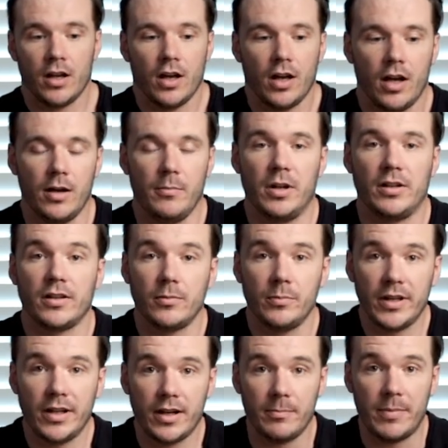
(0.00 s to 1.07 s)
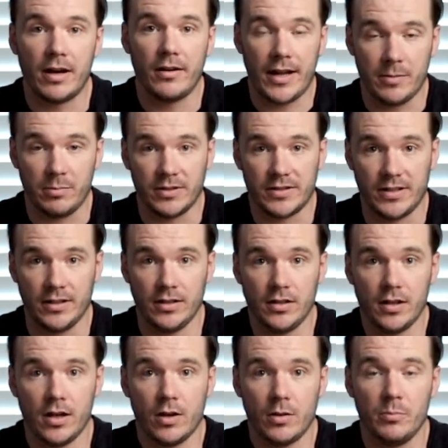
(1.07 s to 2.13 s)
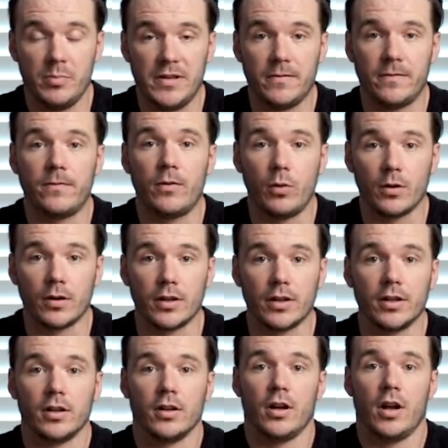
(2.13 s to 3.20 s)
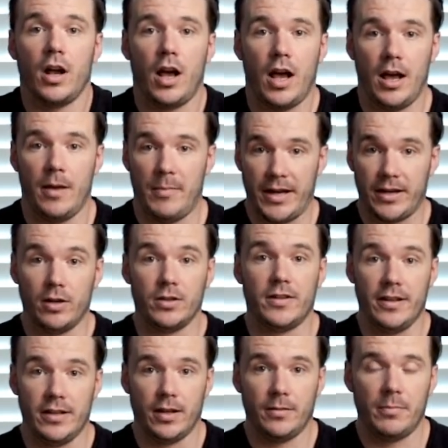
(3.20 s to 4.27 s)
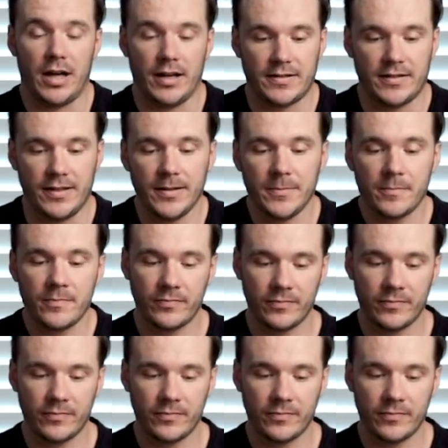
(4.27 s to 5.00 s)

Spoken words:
A little bit about Ableton before I go to the unboxing.